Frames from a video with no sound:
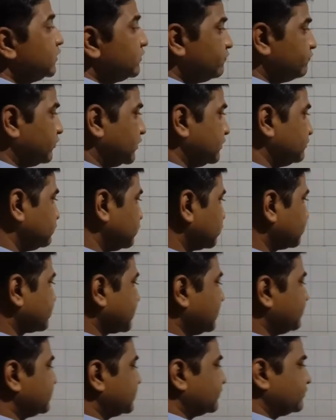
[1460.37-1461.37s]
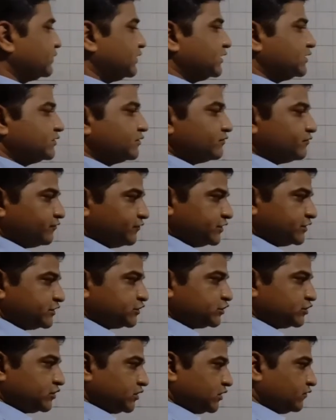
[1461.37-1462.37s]
One more prime triplet
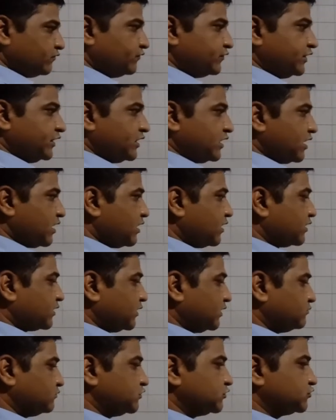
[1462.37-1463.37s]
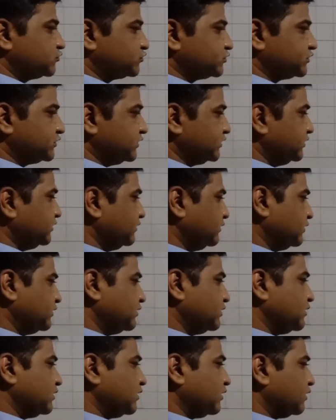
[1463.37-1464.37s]
which we are able to see
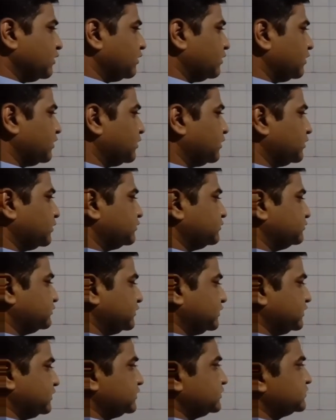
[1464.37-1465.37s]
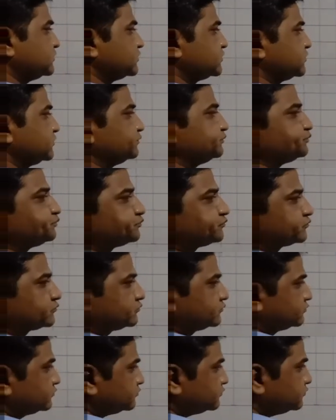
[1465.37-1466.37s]
is
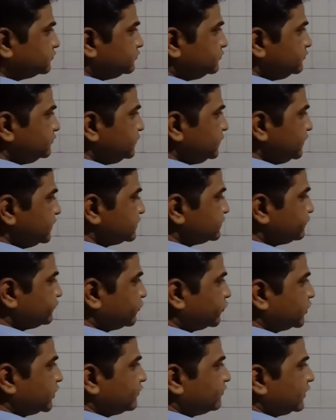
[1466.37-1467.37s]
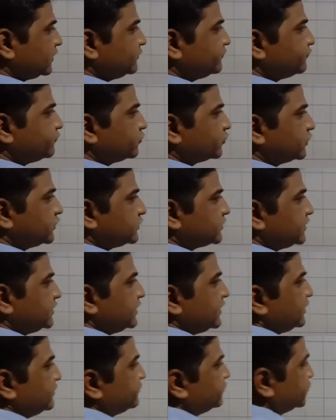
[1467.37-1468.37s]
41, 43
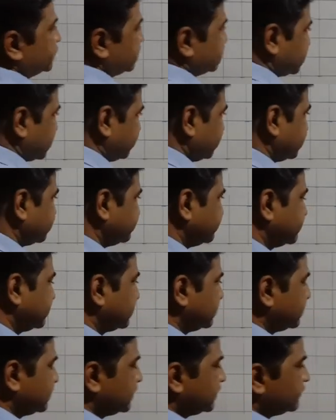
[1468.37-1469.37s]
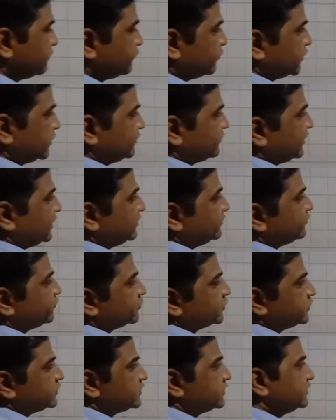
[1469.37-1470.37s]
and 47. 41 and
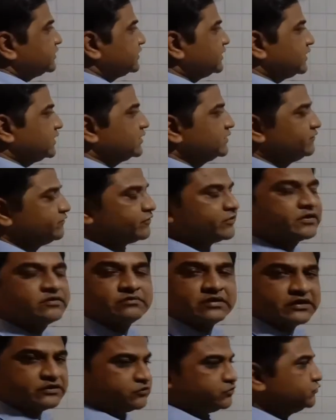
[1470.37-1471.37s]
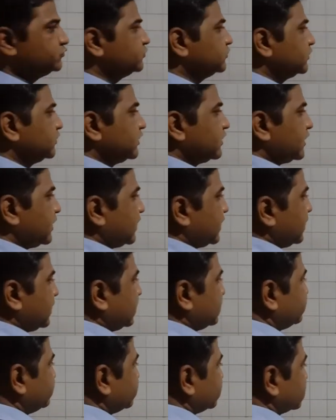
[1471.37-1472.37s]
43, they are differing by 2,
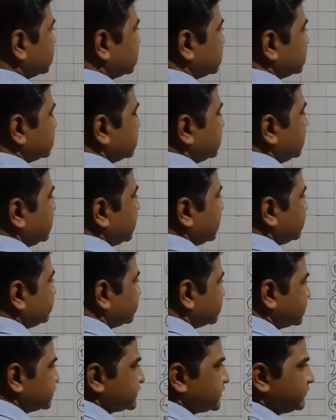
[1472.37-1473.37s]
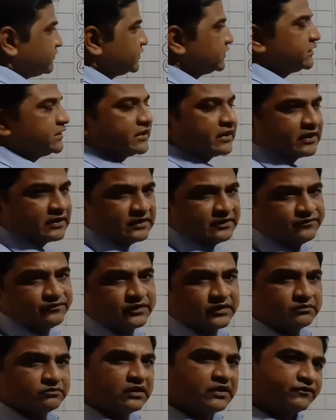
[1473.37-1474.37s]
and 43 and 47, they are
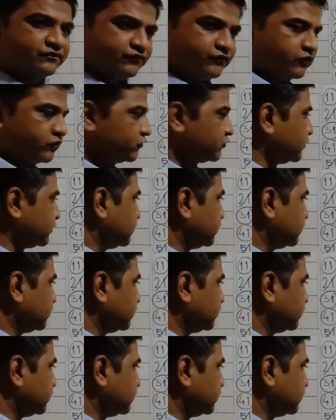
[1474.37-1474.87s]
differing by 4.